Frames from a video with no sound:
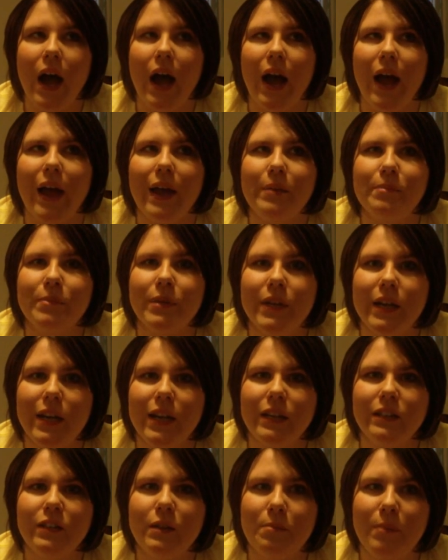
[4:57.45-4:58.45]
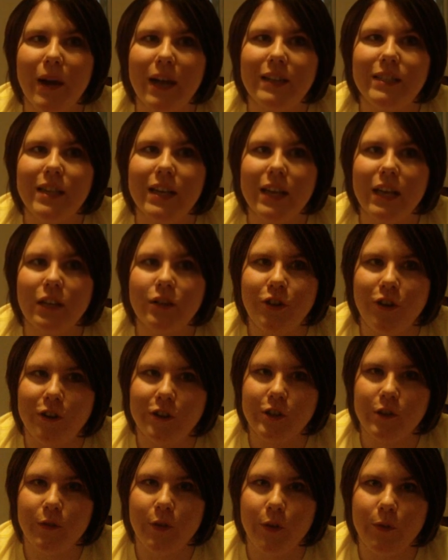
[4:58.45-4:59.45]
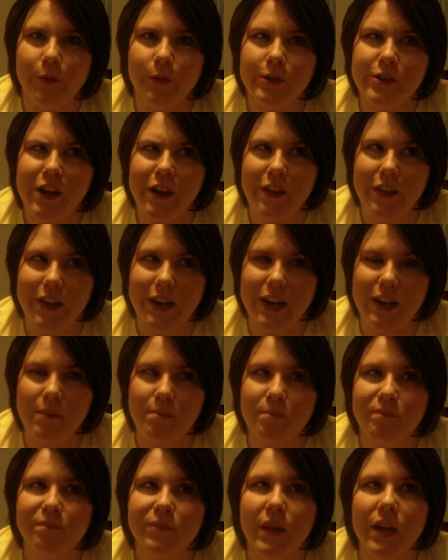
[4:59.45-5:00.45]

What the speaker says: I am planning to buy Taking Charge of Your Fertility,